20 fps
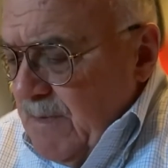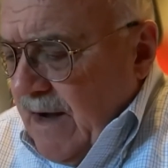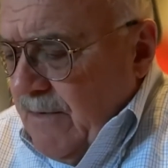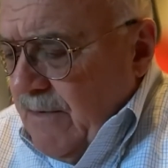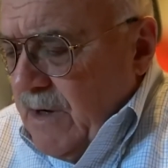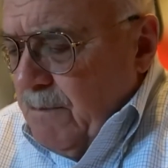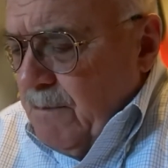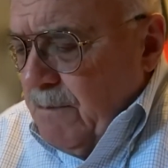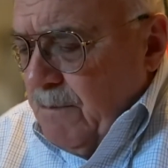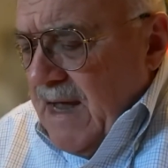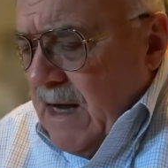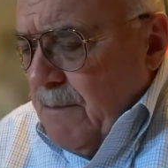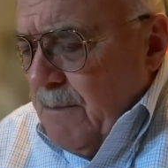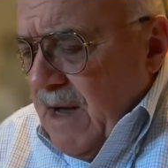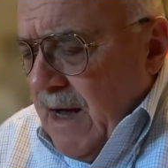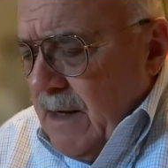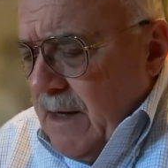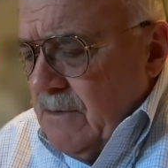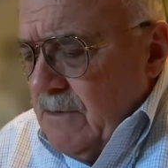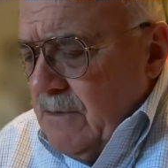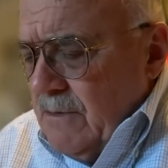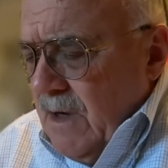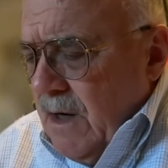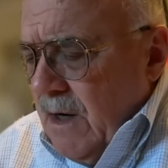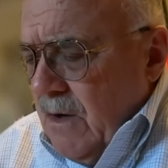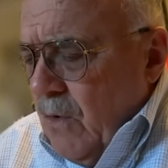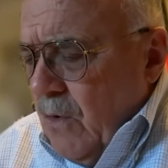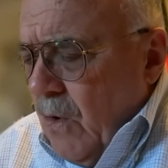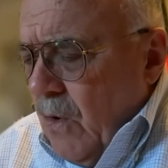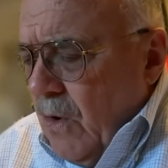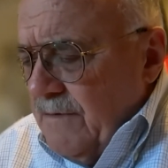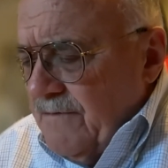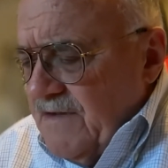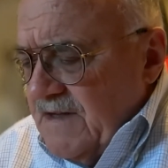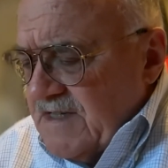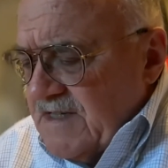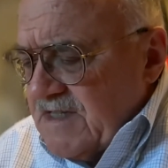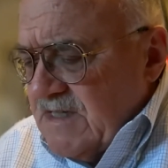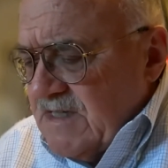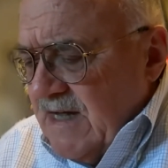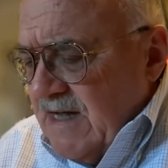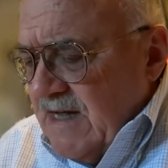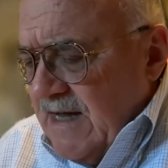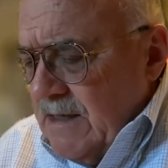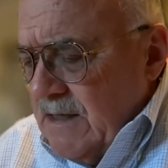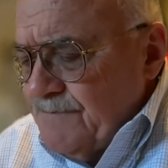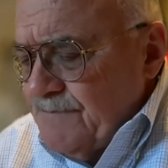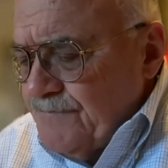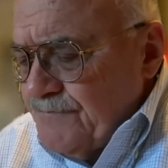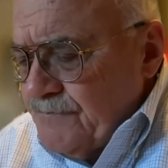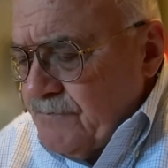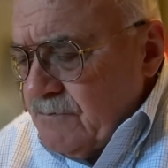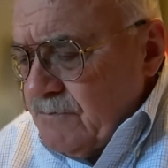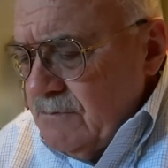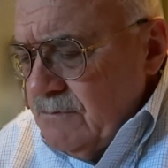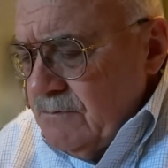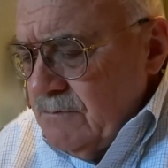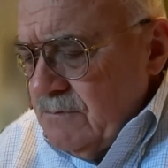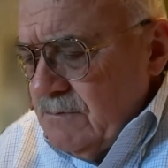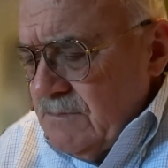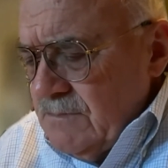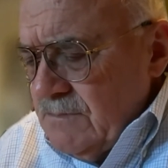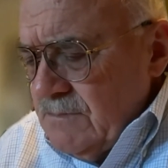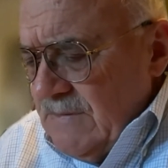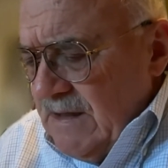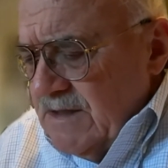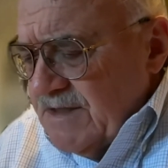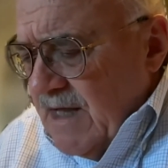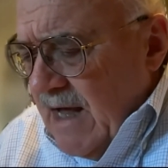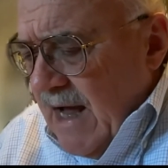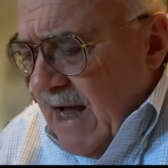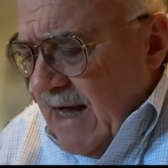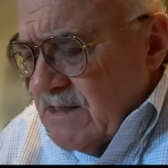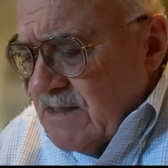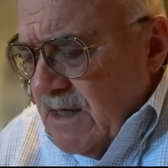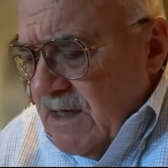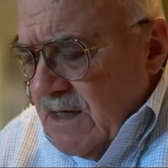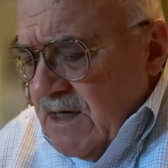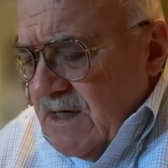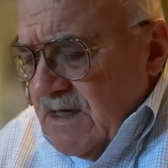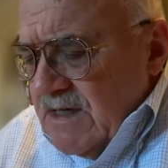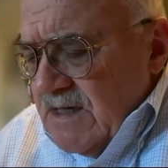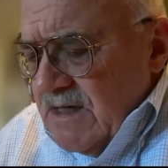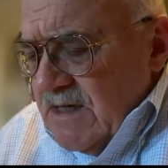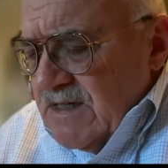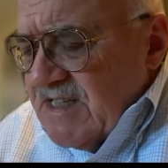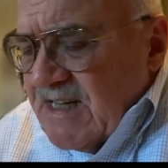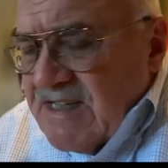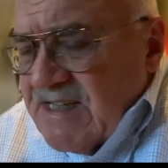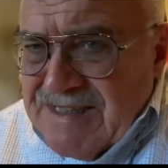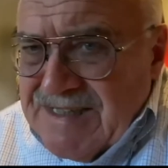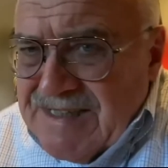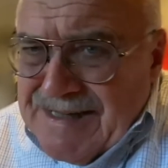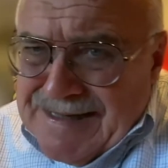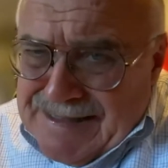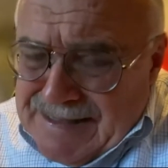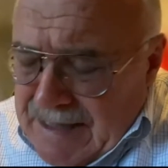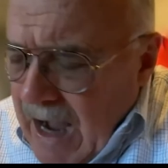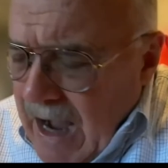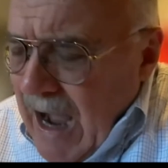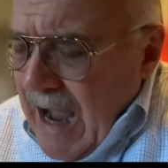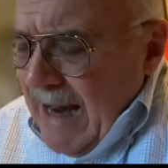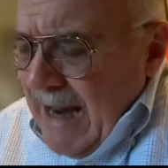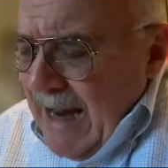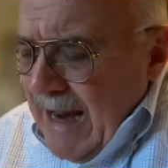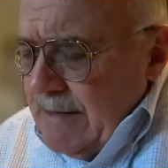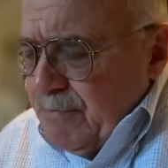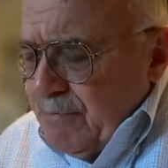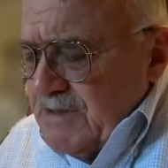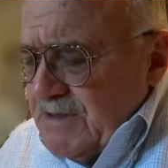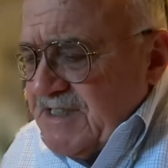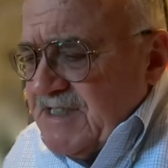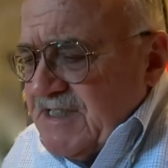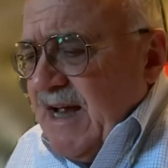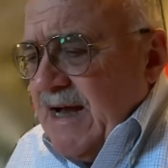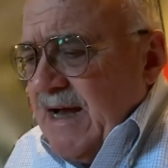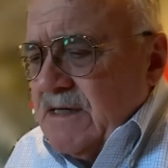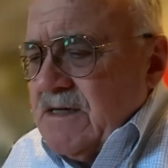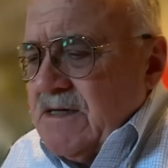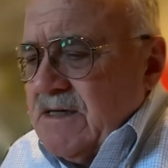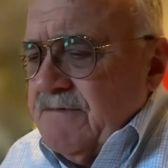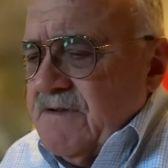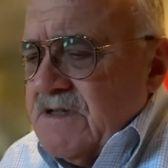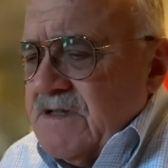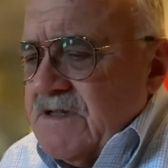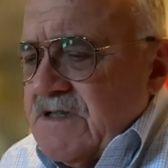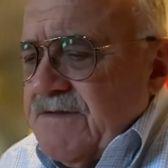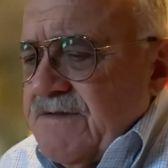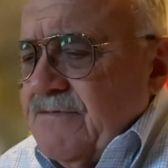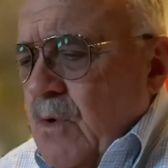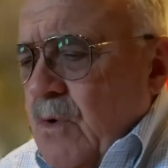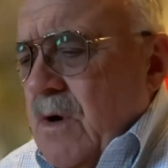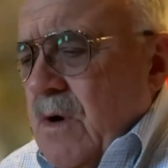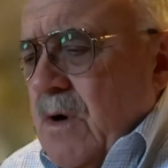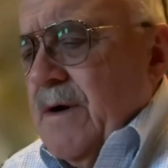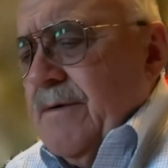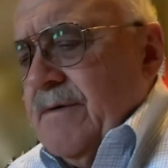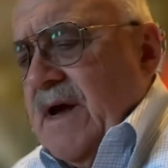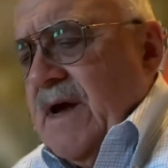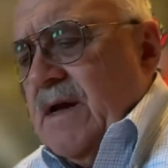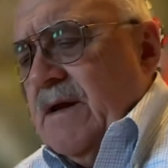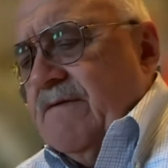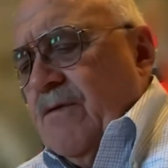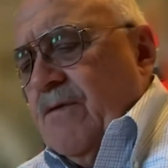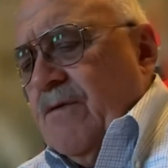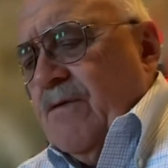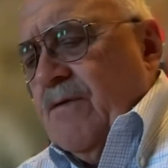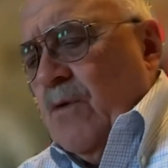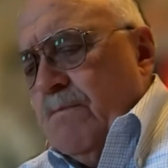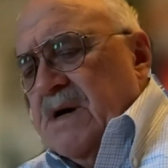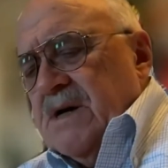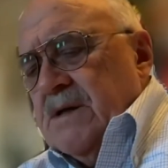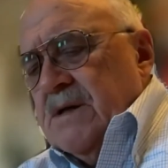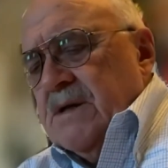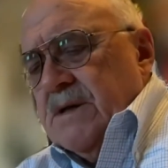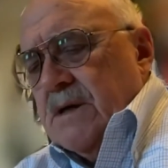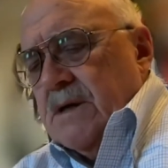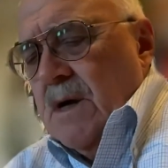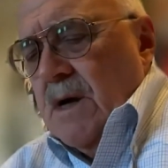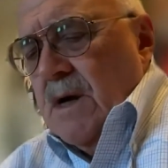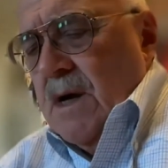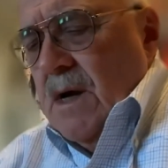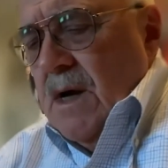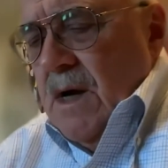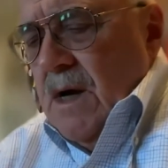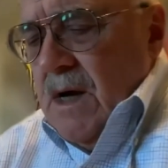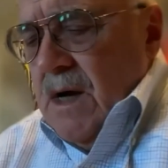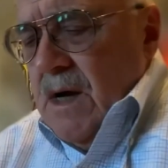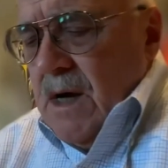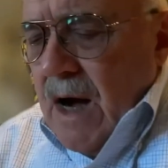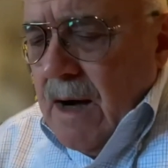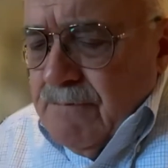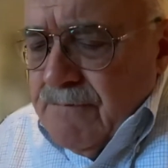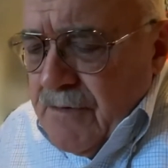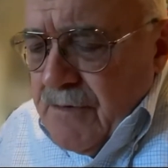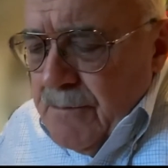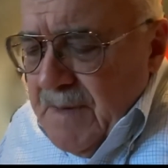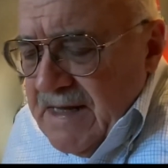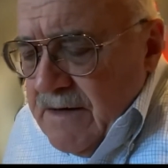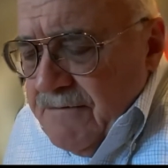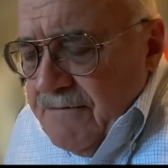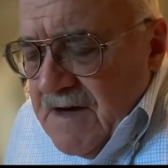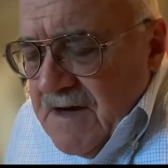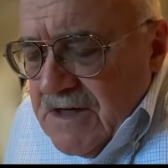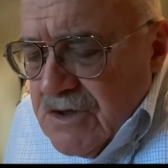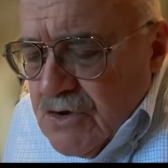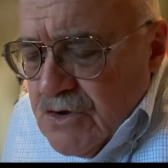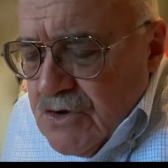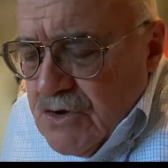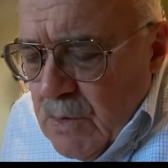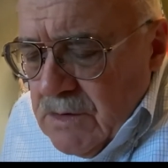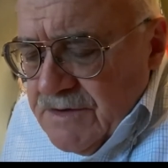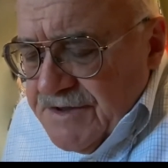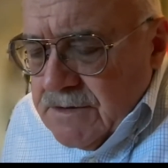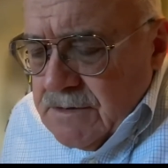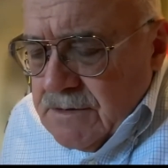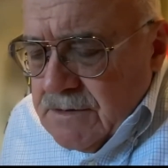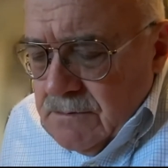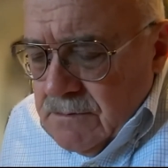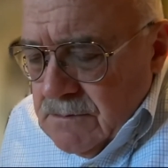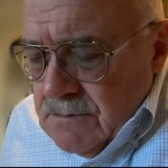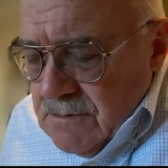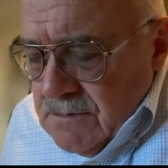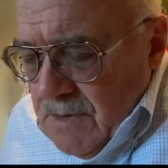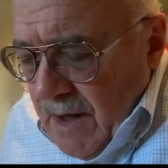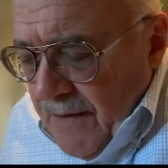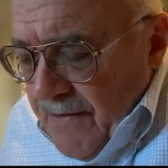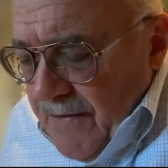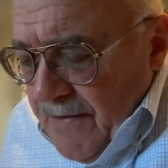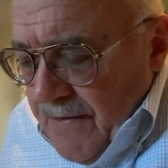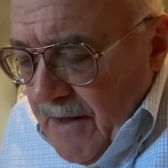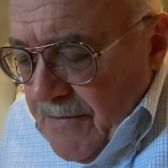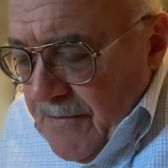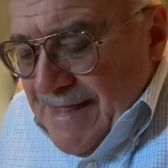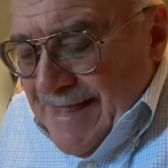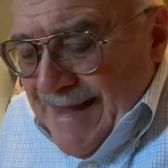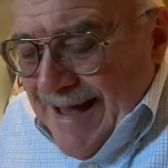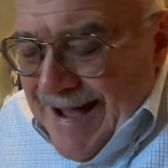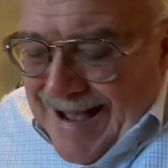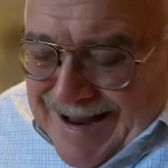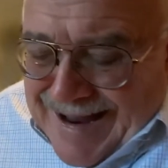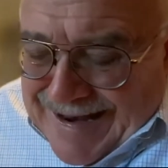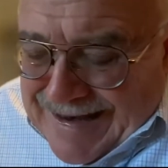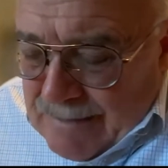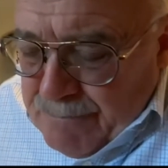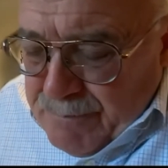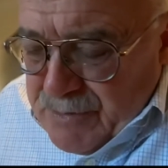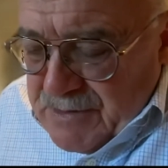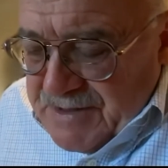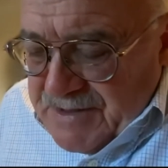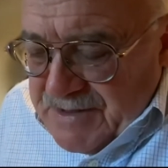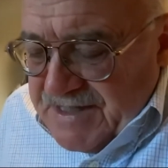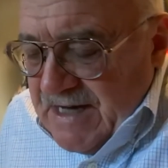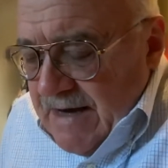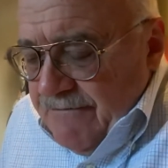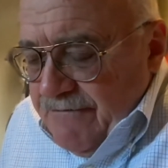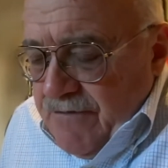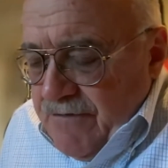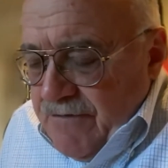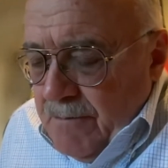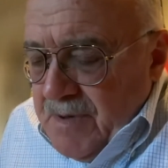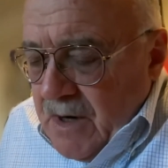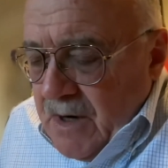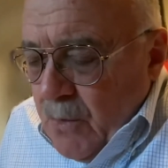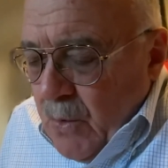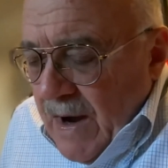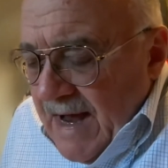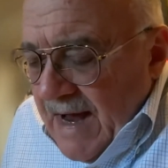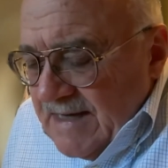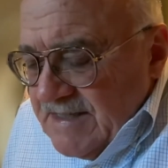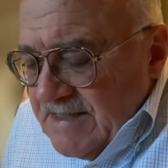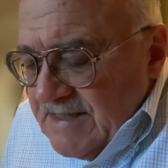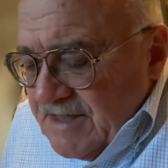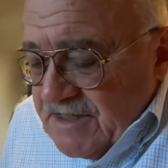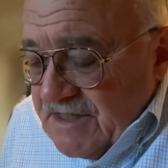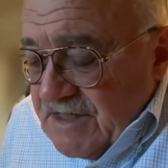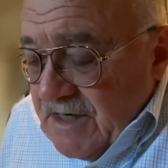I want to make about all of this data is that 69% of this 484 billion come from individuals, another 9% from bequests.